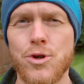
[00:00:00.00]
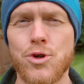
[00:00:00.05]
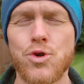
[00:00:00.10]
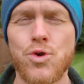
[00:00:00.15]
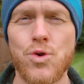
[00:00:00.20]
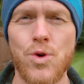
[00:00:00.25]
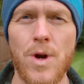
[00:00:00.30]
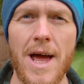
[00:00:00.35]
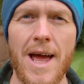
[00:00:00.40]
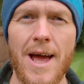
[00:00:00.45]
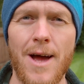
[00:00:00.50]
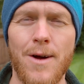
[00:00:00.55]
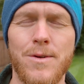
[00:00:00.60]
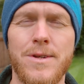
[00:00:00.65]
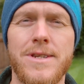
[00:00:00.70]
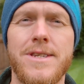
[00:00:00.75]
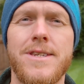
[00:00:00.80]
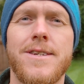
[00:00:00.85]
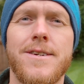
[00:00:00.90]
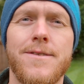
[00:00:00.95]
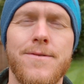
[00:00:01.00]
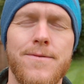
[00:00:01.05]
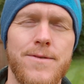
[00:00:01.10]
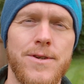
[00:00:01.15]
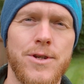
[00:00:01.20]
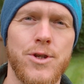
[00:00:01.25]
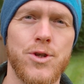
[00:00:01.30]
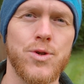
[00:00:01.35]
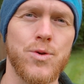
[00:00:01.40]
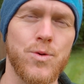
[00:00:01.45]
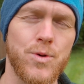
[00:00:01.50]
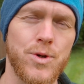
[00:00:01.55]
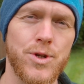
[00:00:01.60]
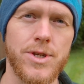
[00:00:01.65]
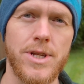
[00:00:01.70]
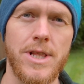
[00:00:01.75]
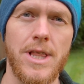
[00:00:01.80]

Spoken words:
try out different sorts of